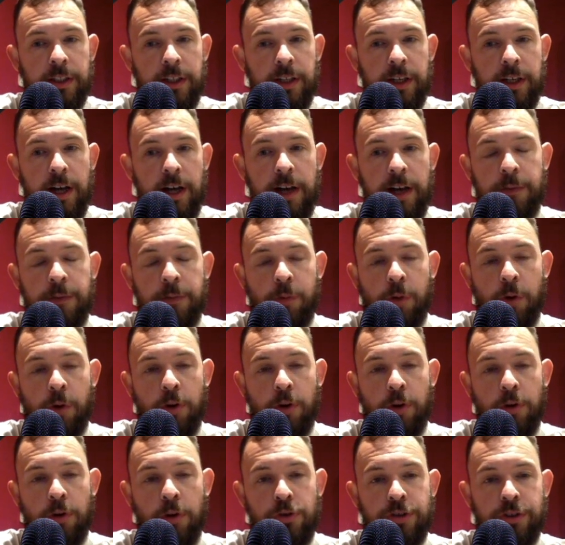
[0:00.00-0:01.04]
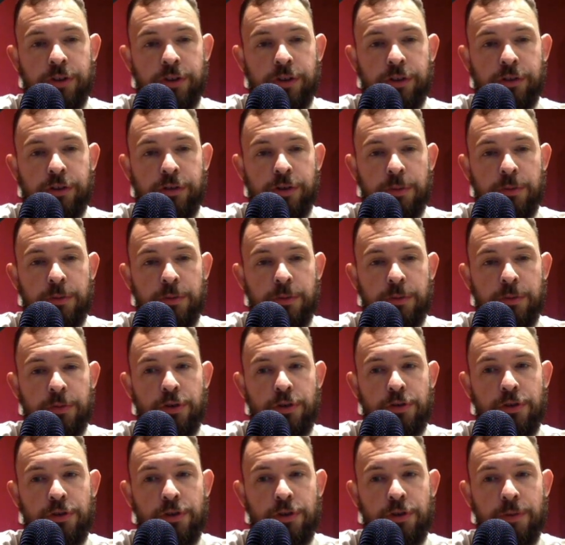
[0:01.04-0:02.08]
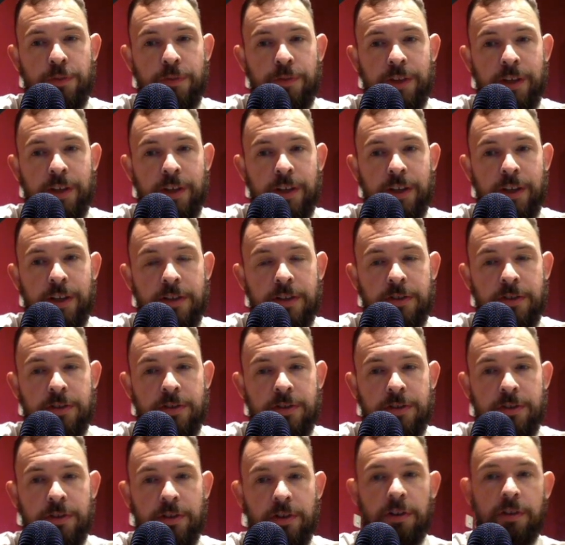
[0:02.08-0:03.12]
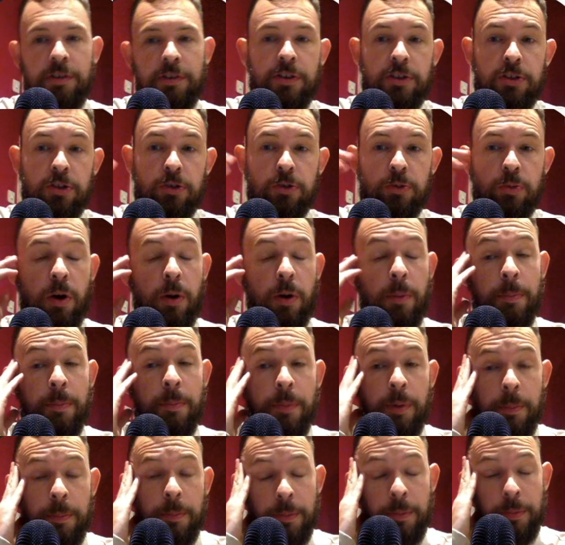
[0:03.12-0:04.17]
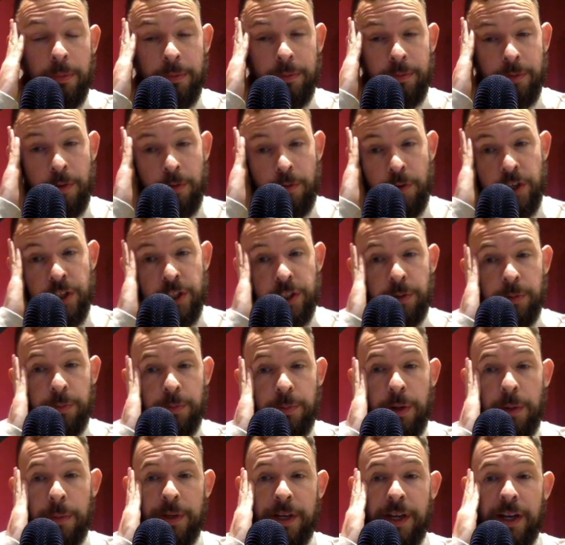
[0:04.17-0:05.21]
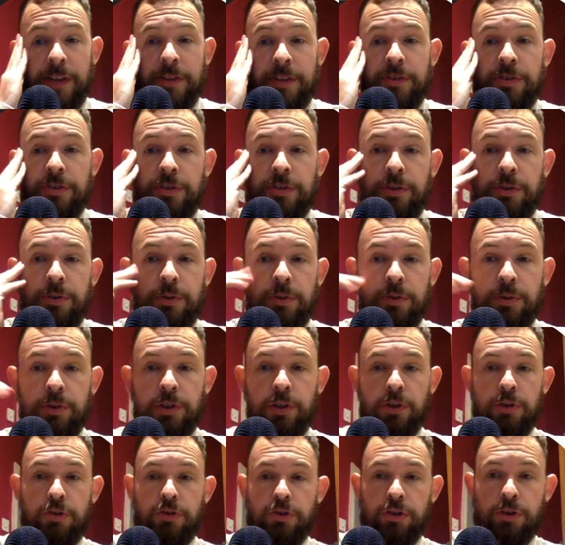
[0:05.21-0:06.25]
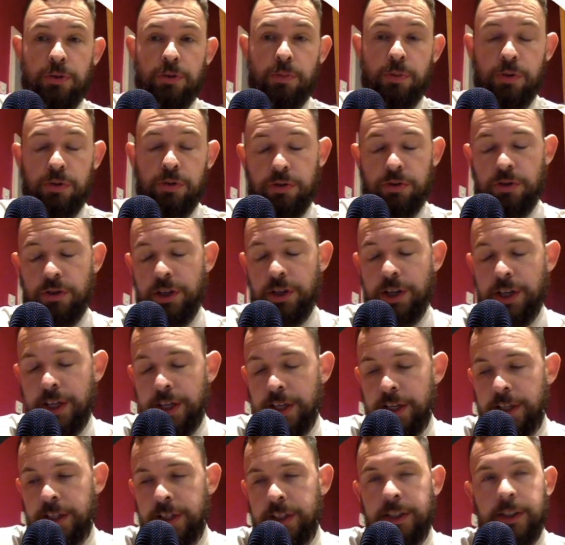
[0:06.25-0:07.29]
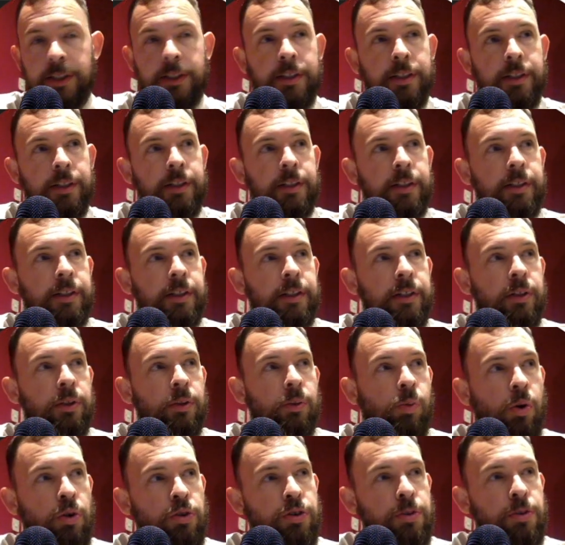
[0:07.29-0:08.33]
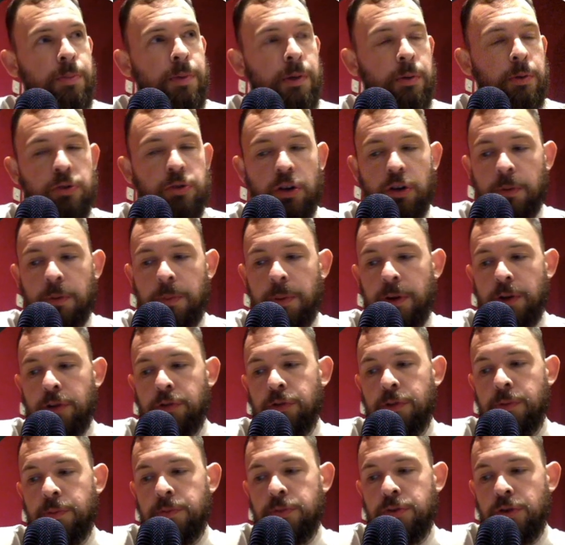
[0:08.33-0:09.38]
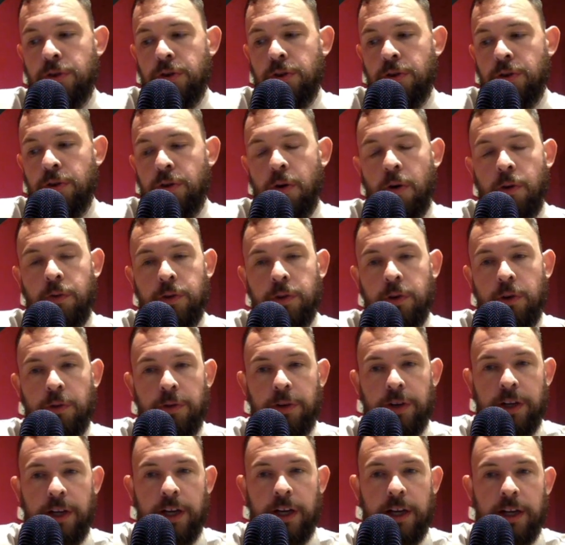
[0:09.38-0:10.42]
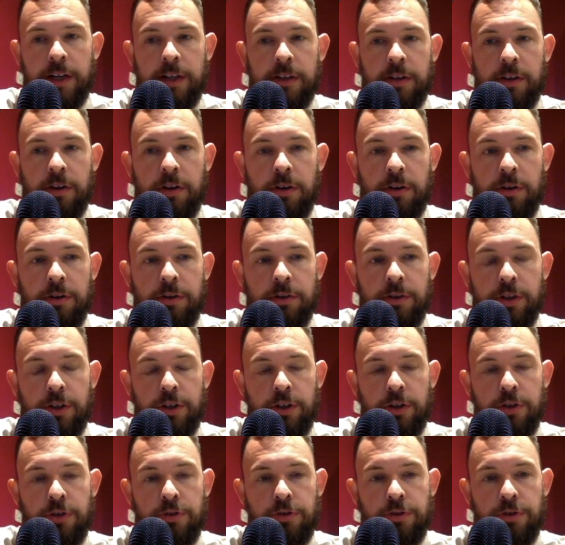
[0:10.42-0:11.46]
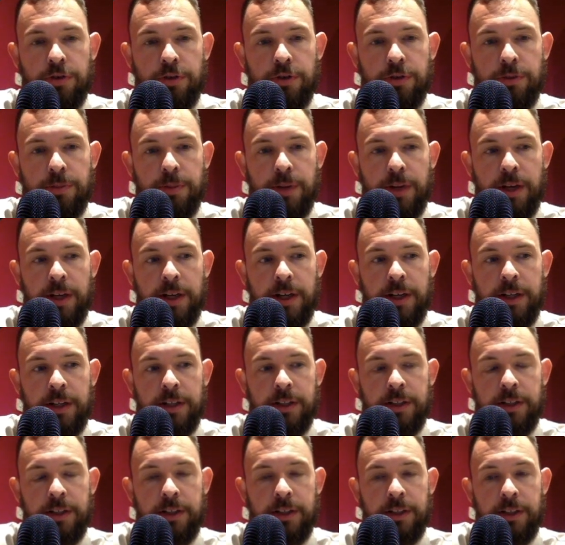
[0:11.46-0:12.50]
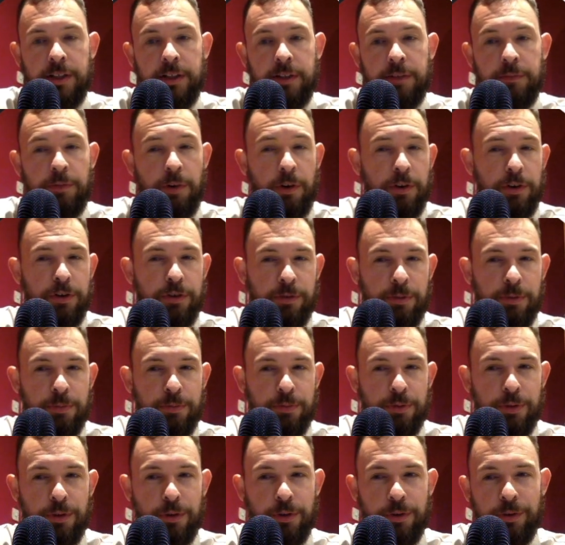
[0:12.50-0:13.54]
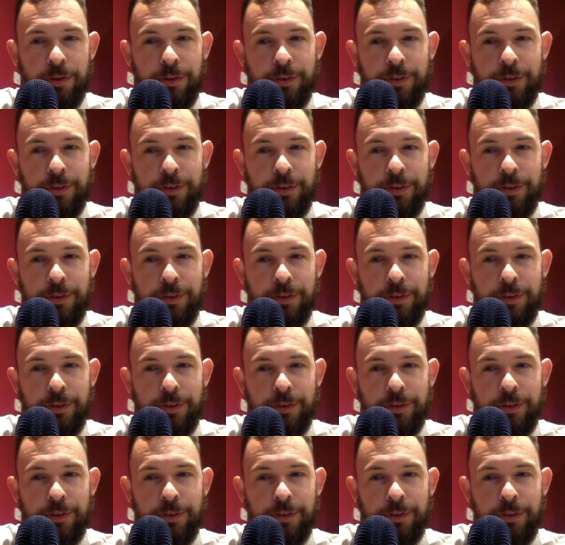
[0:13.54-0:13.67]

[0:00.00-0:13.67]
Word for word: I watched crypto YouTube for years, so this is what um, um, originally made me get into YouTube was watching people talk about crypto over and over again on YouTube and uh, various crypto